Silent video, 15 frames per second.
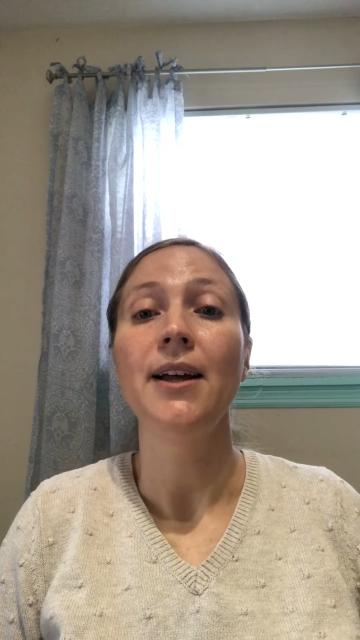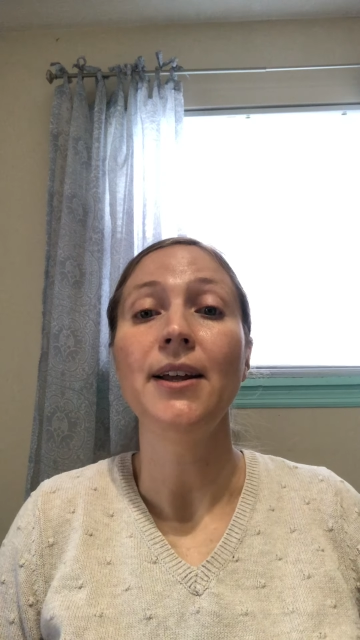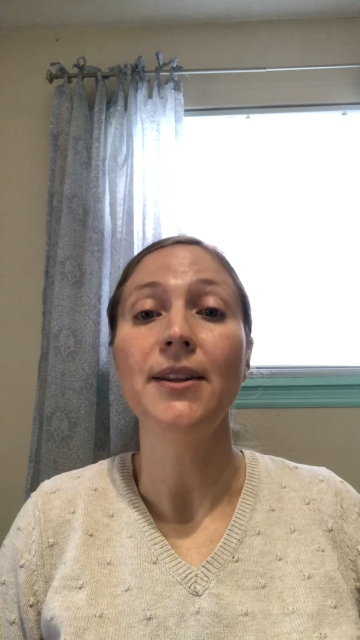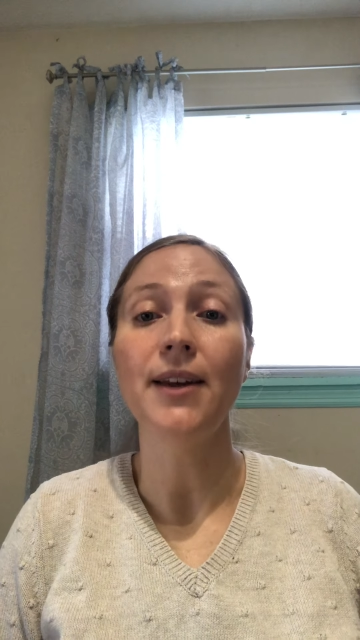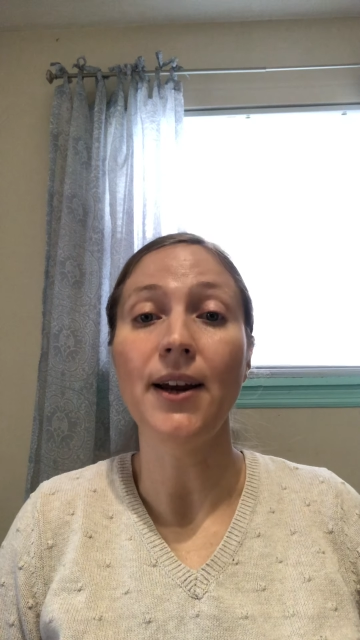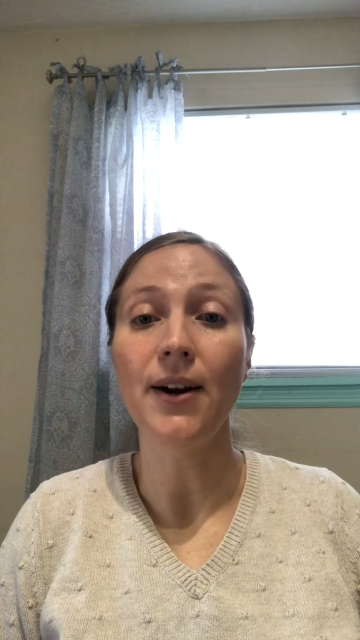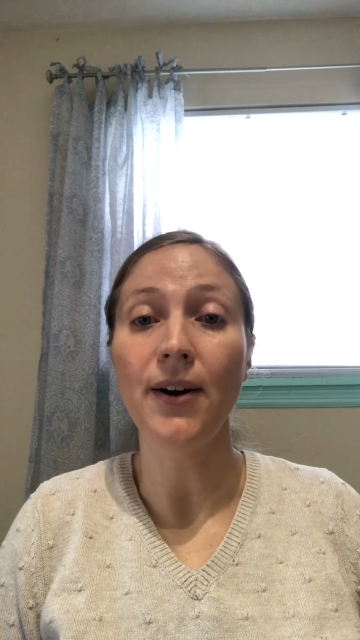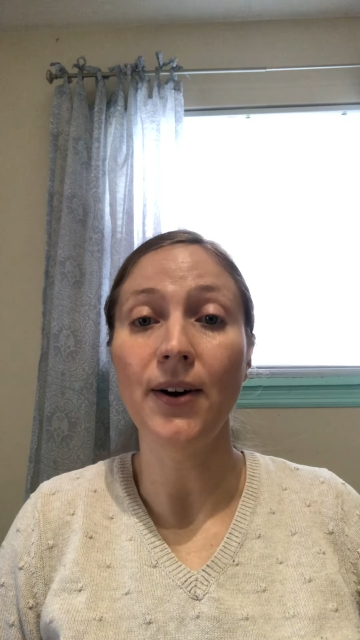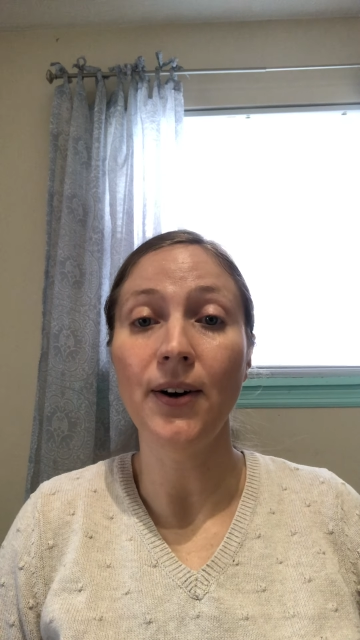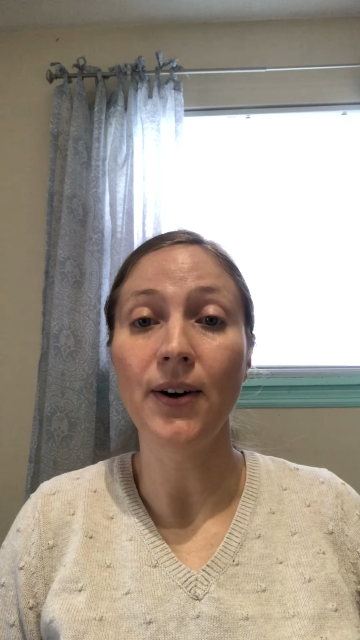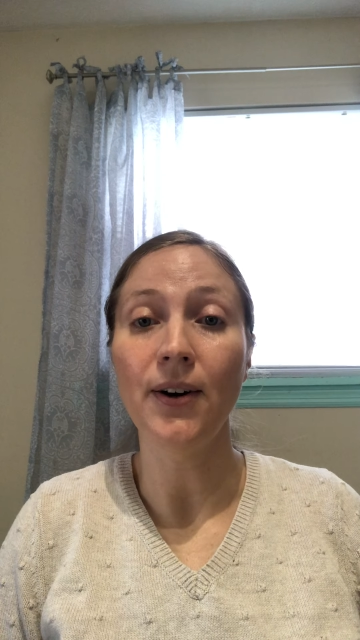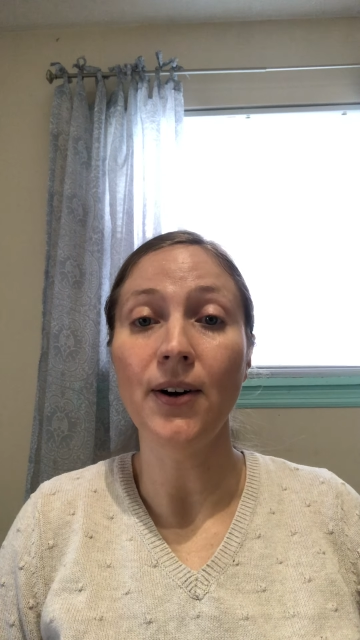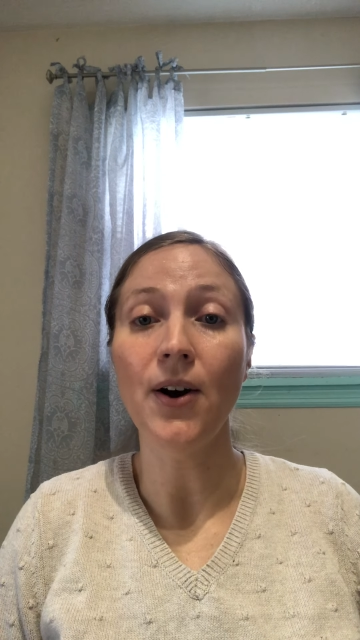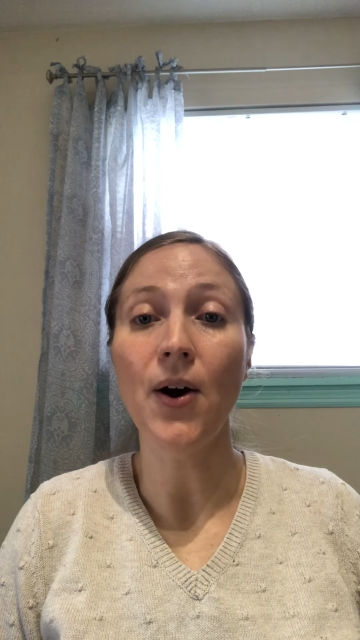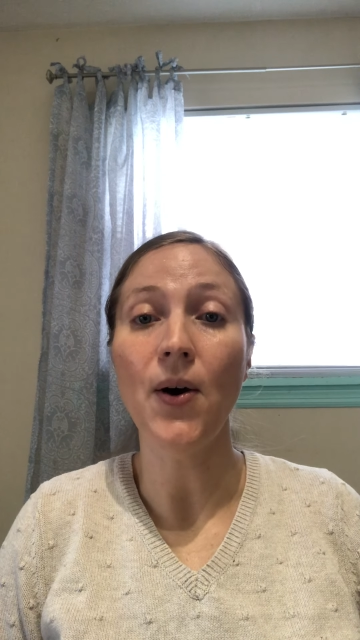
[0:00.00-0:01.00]

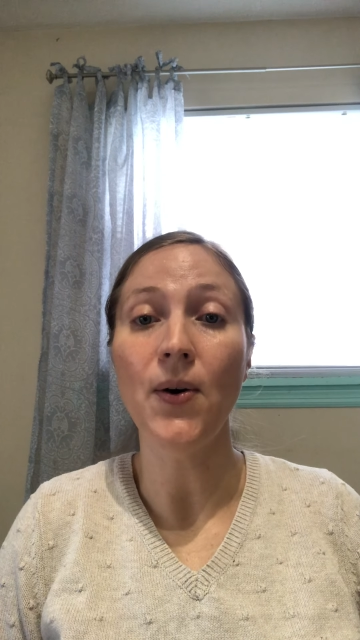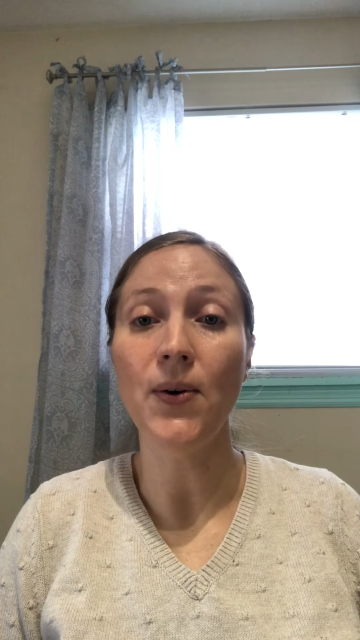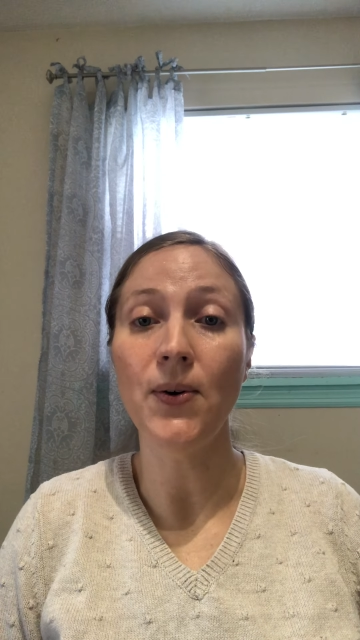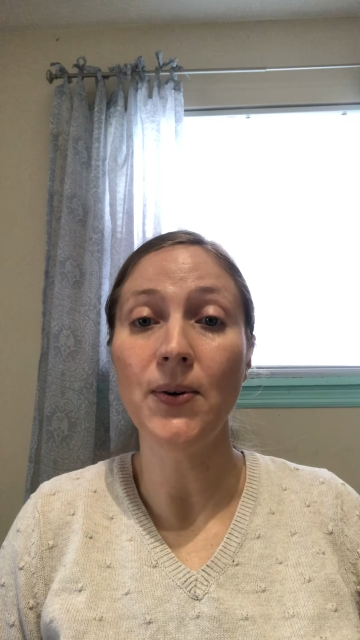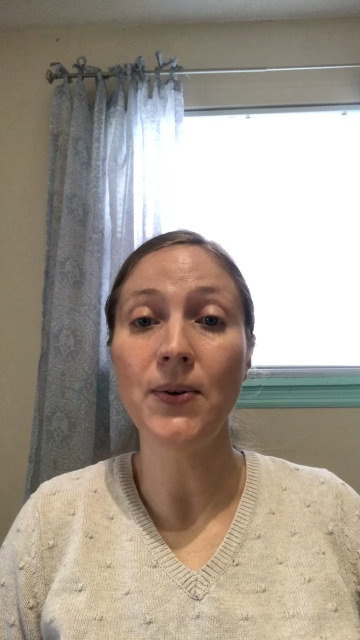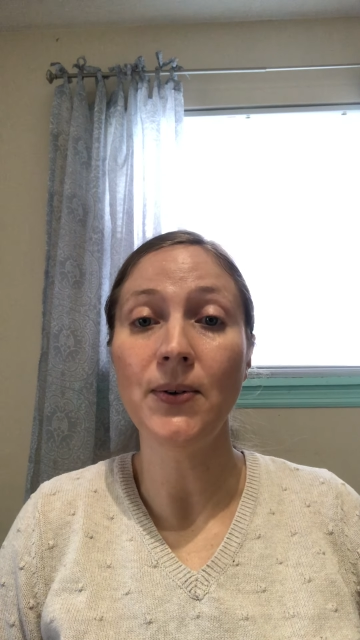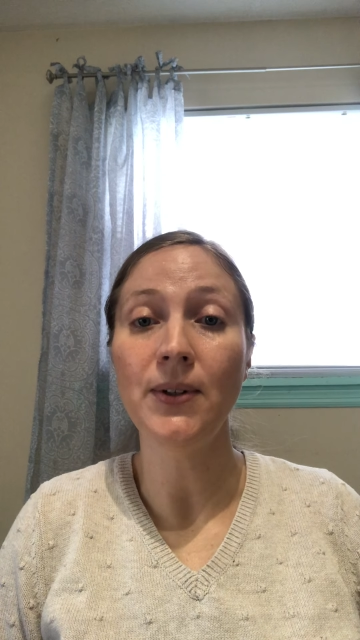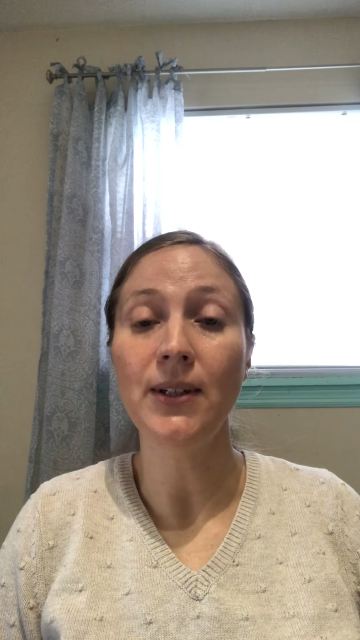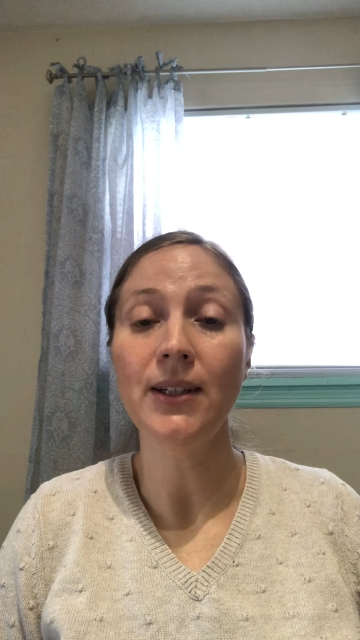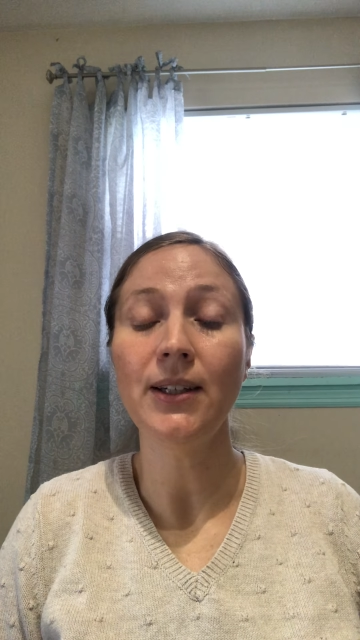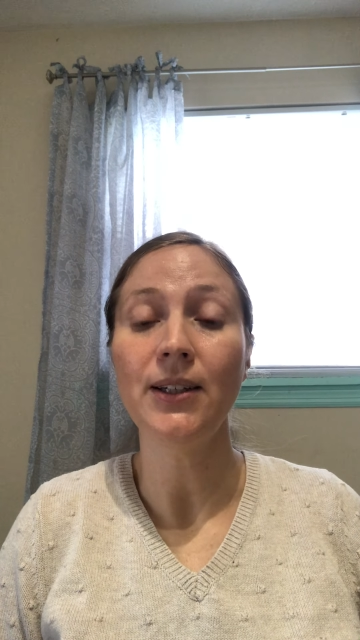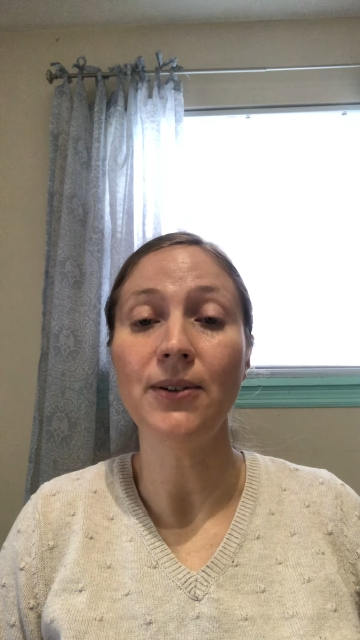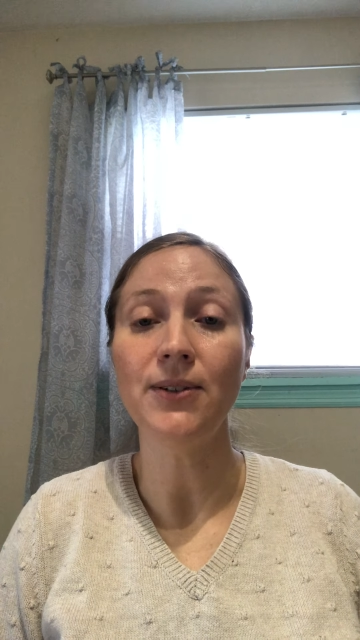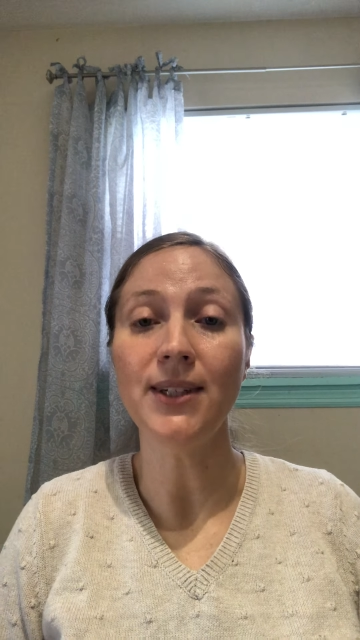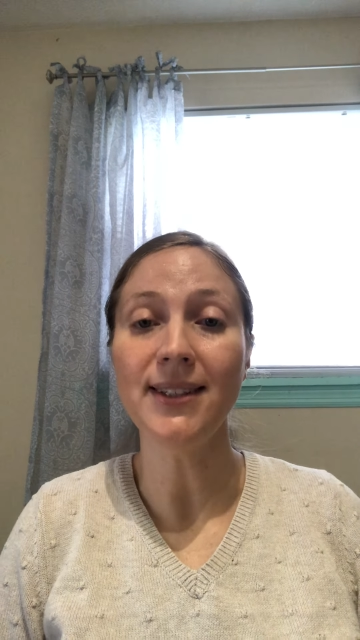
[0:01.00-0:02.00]
their own
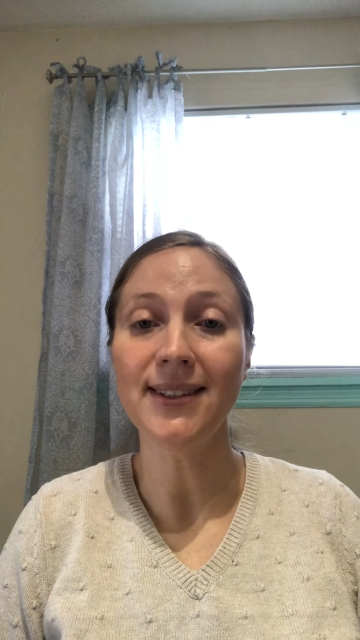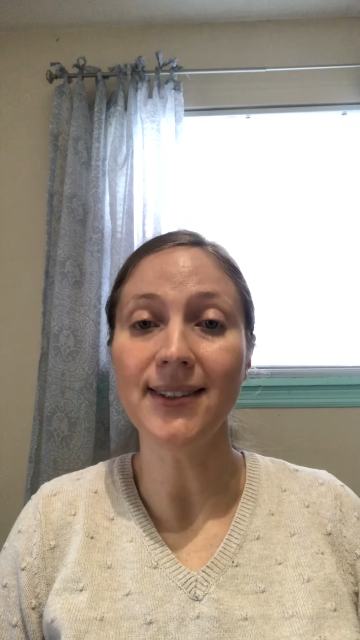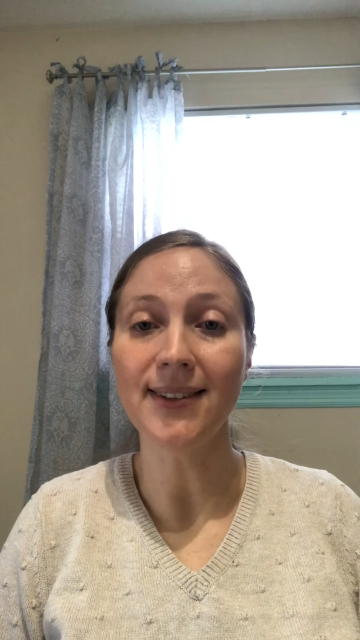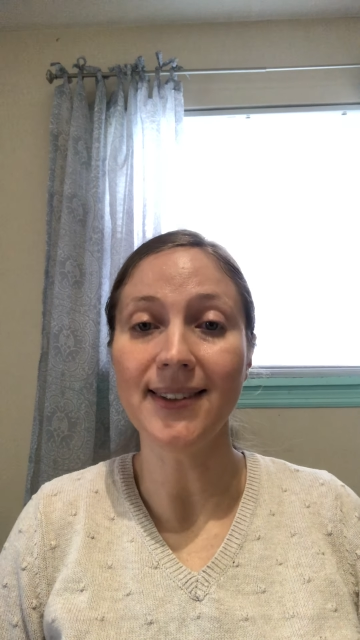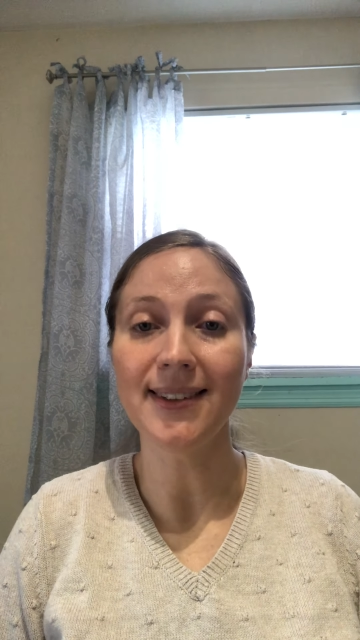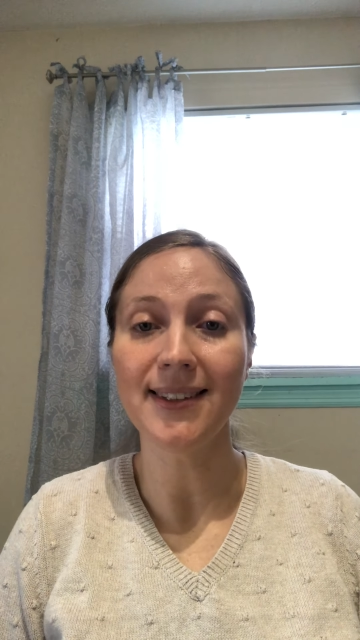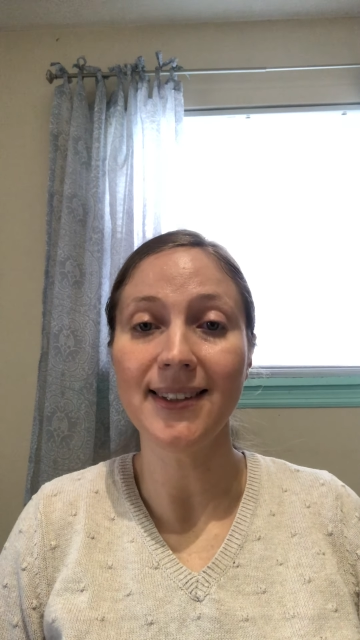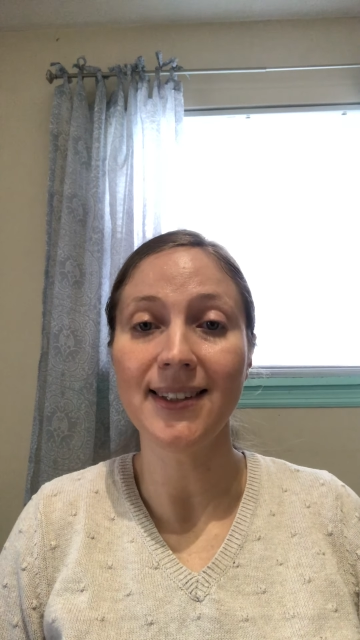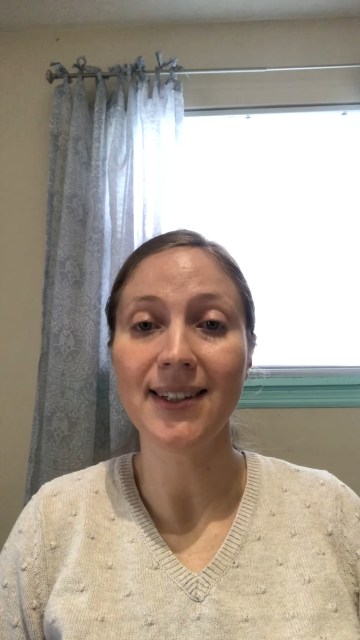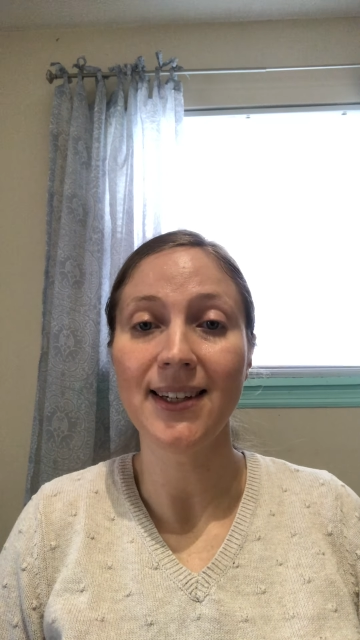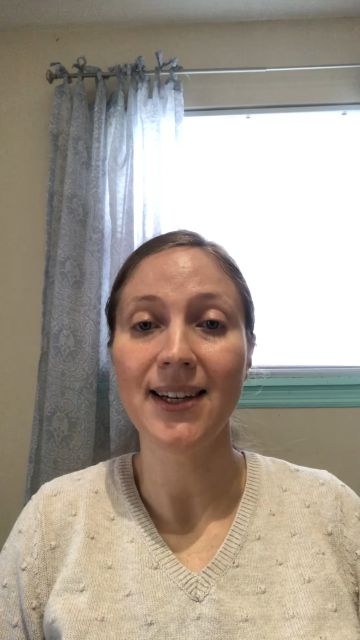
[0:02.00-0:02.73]
utensils.